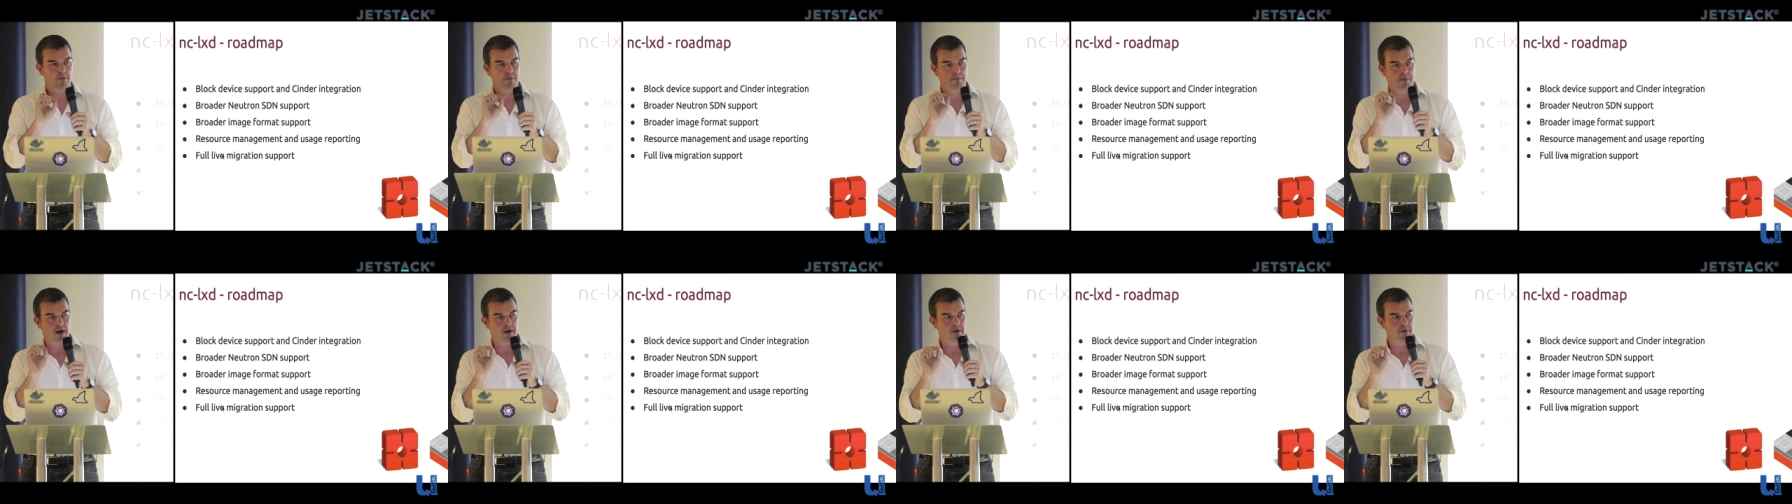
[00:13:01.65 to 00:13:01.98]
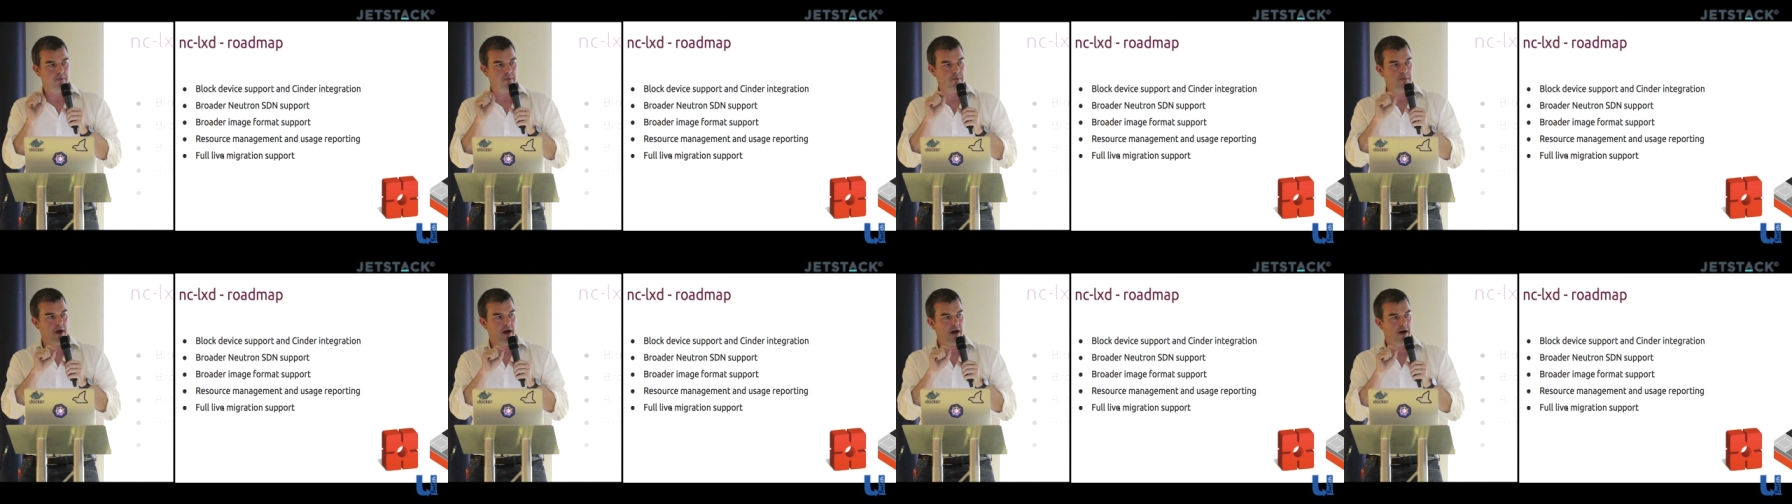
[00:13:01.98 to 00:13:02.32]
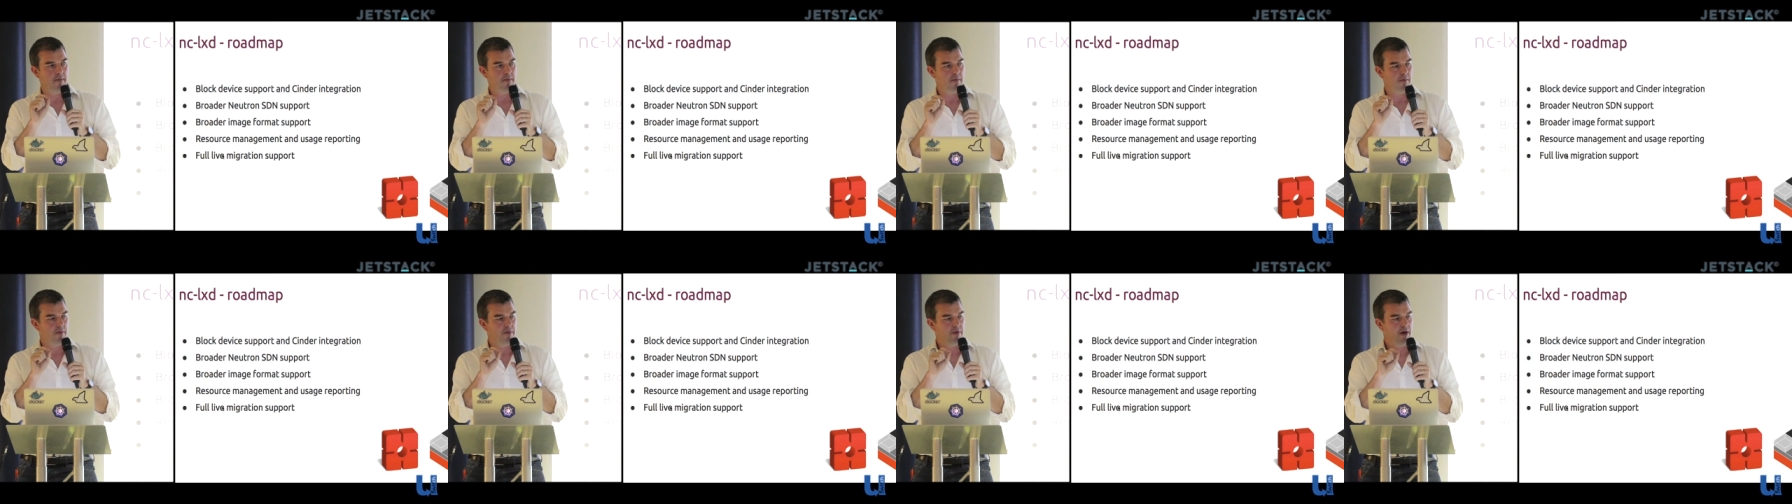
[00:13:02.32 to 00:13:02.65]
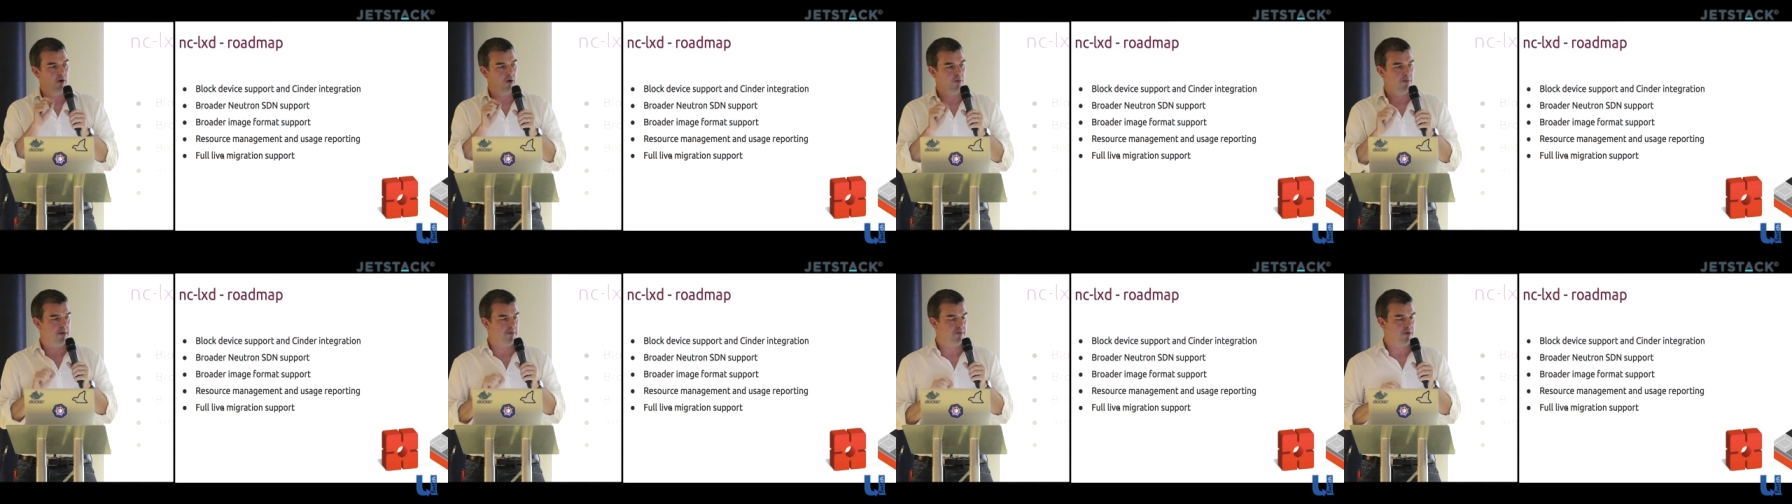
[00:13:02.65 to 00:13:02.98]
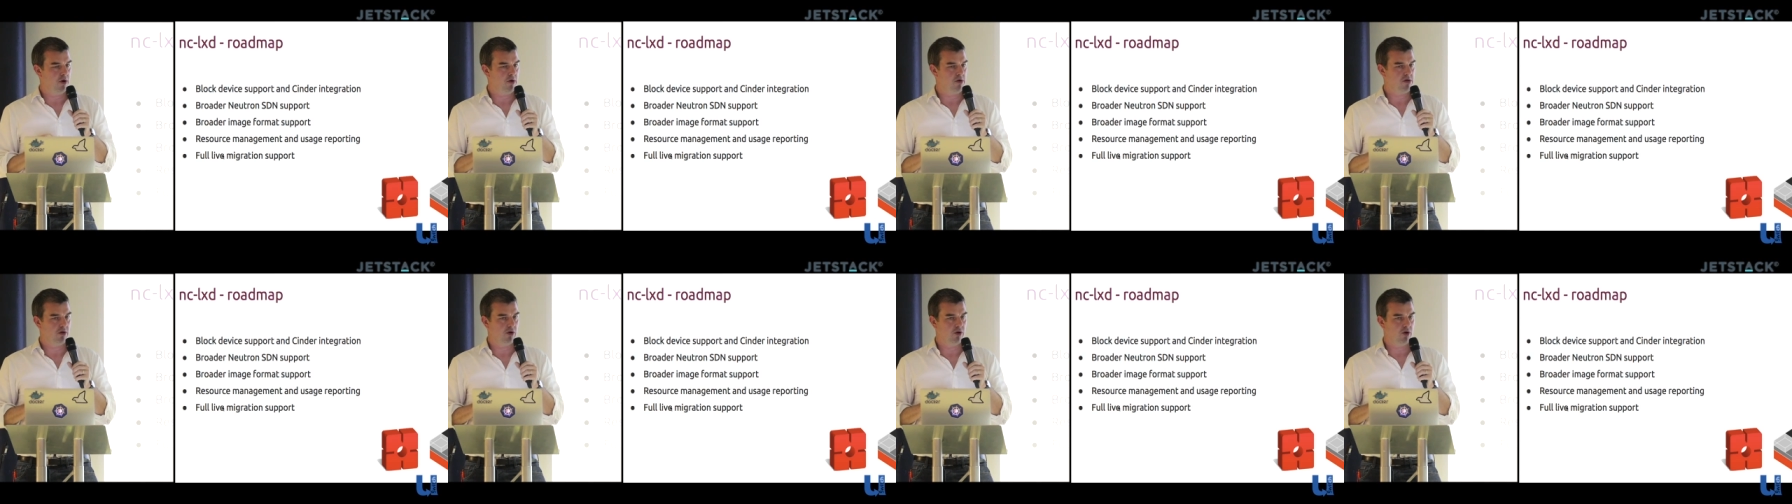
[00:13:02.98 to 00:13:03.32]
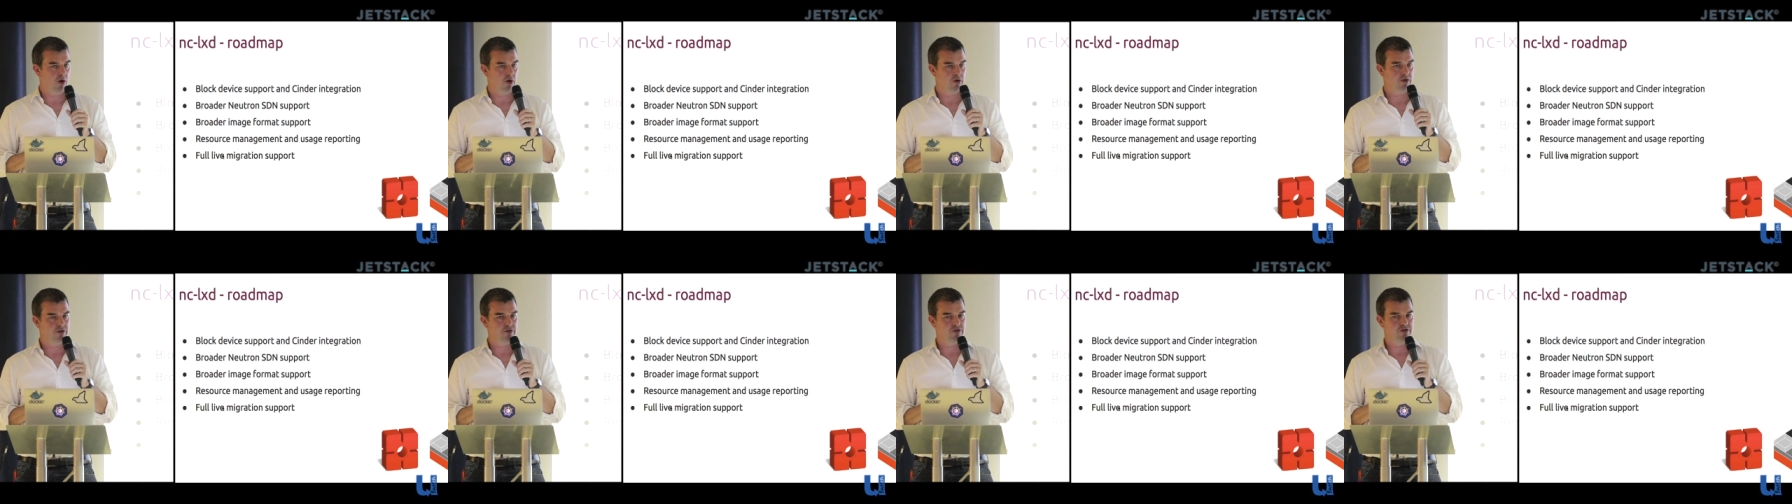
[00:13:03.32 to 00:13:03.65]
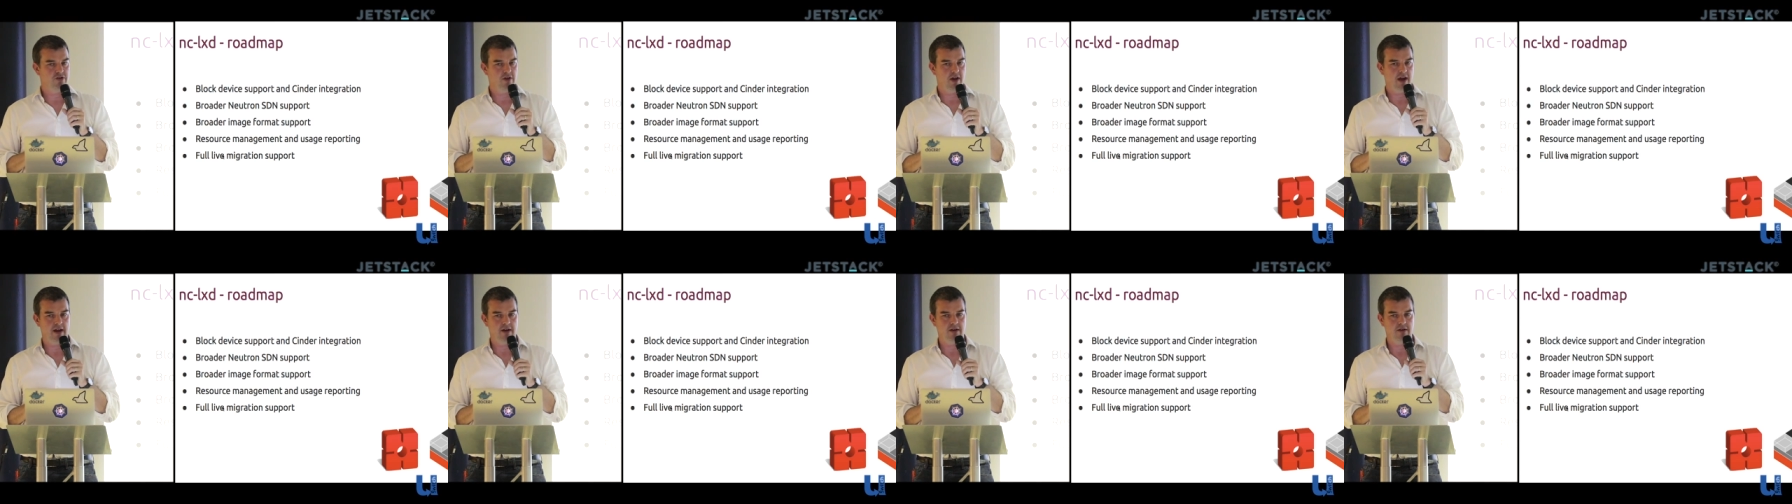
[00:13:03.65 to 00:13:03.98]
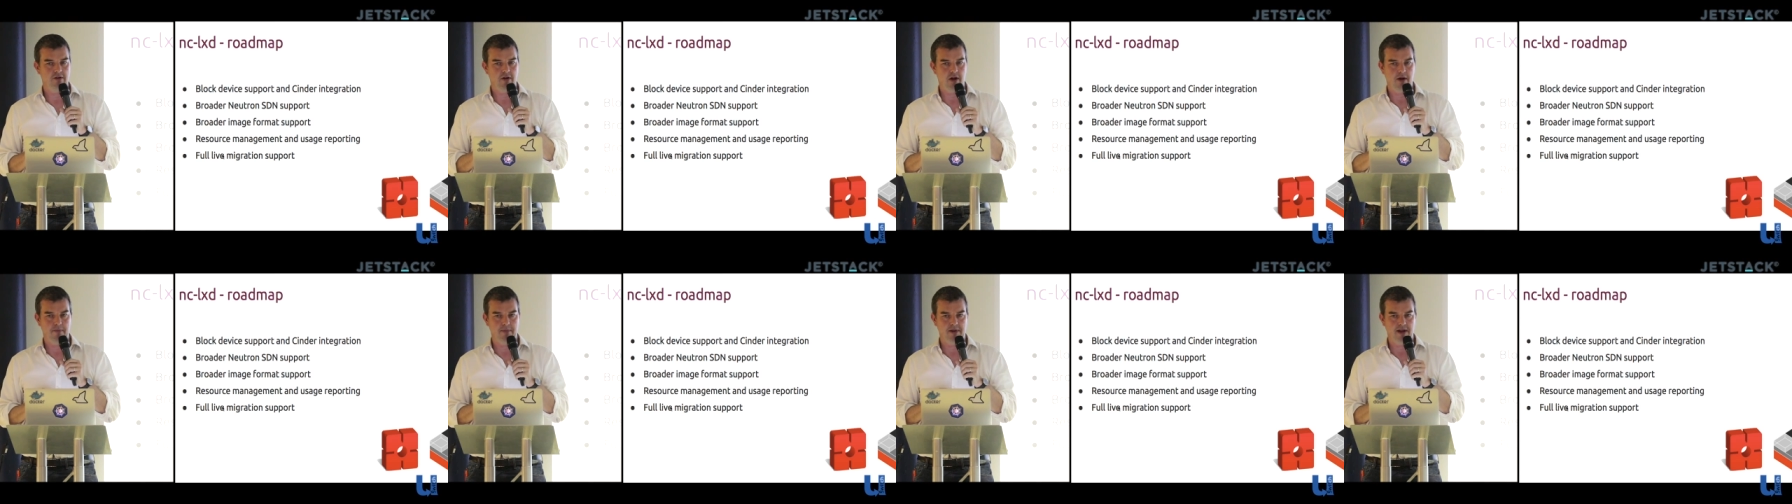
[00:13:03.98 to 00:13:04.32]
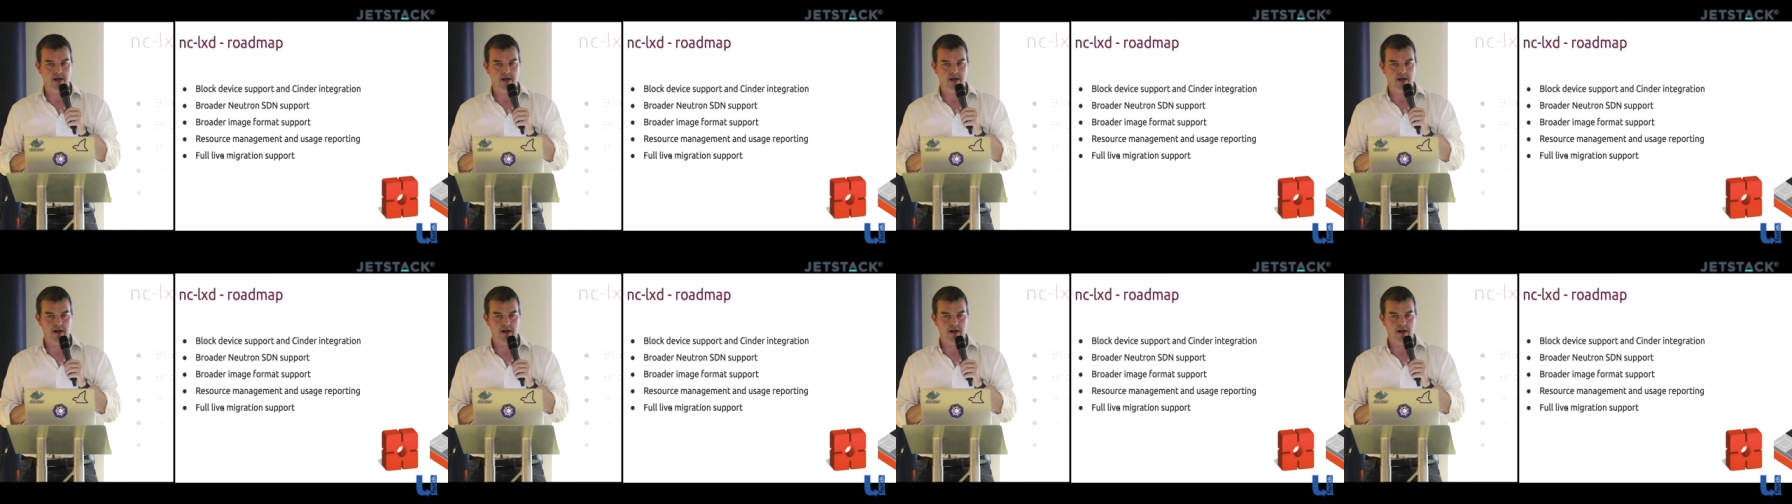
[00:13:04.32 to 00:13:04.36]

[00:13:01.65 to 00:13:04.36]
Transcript: but there will be pros and cons and a